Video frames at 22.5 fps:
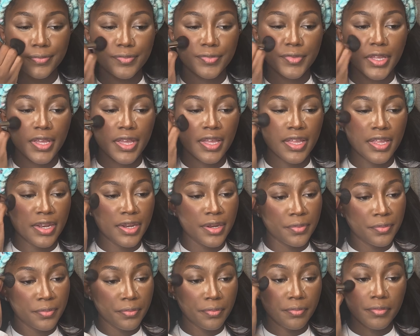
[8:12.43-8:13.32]
And
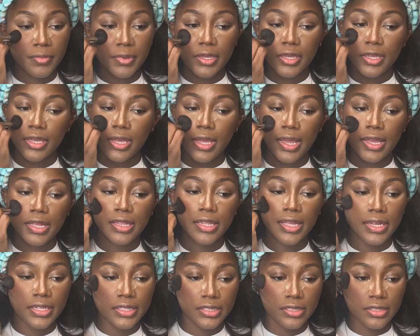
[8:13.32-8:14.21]
me, I
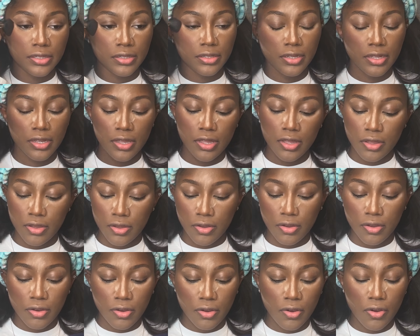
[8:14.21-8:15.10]
like to
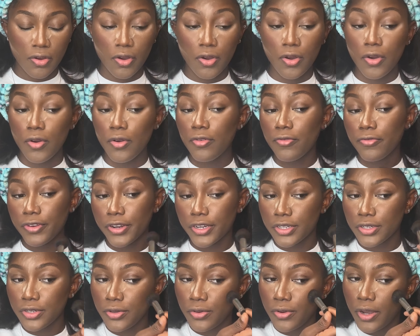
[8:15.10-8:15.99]

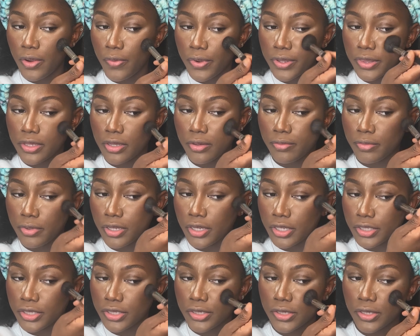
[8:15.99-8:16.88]
overdo it with the
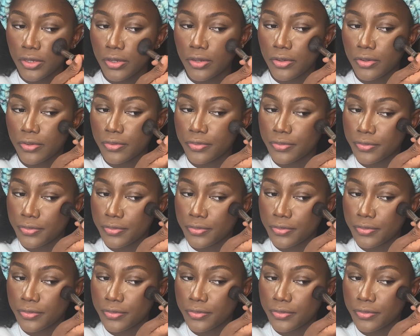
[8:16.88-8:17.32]
blush, so